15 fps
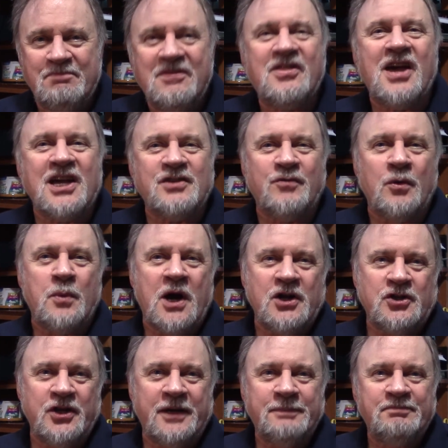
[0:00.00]
Thanks for
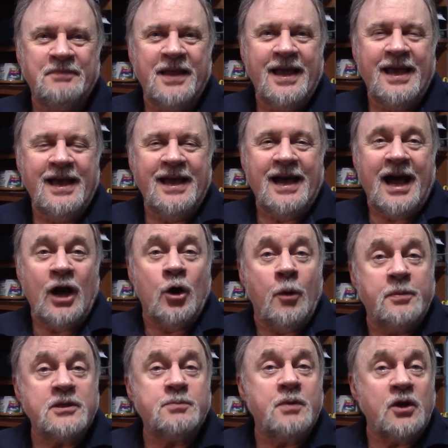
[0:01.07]
watching. I
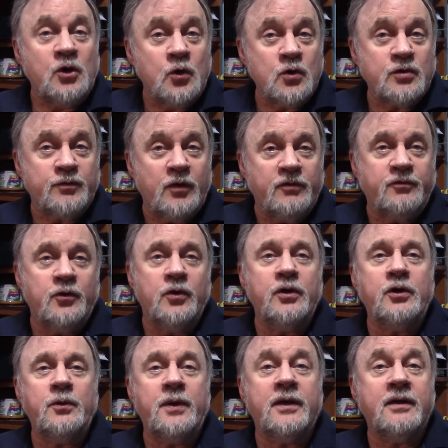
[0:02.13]
hope it's been useful for
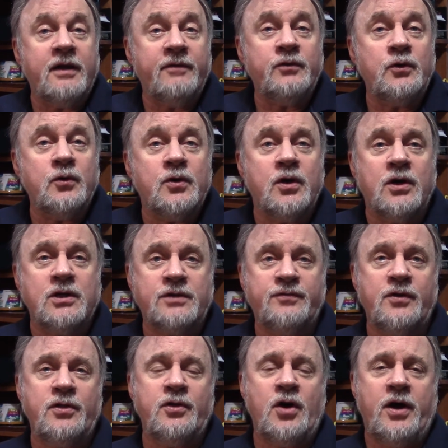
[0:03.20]
you and given you cause
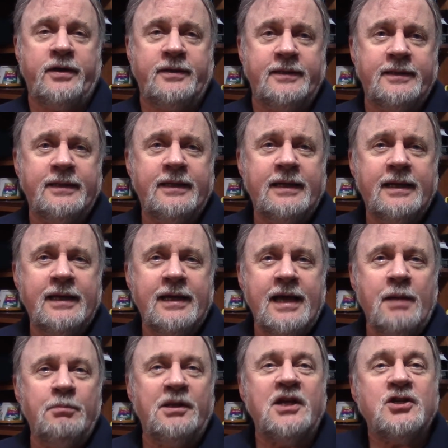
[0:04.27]
for thought.
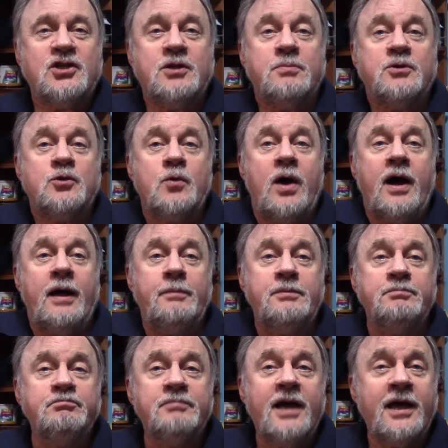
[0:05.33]
Please subscribe,
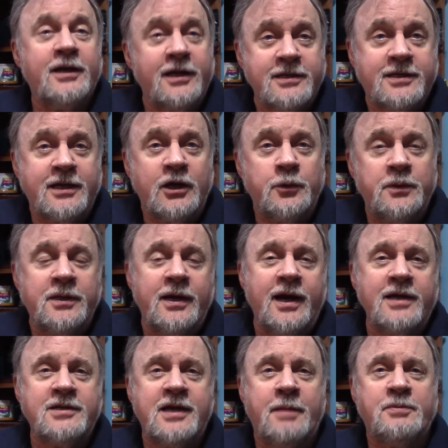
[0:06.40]
and I'll see you in the
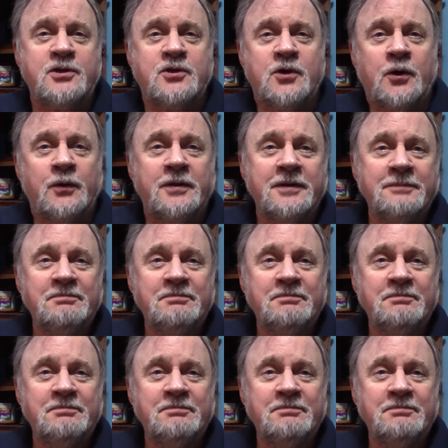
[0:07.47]
next episode.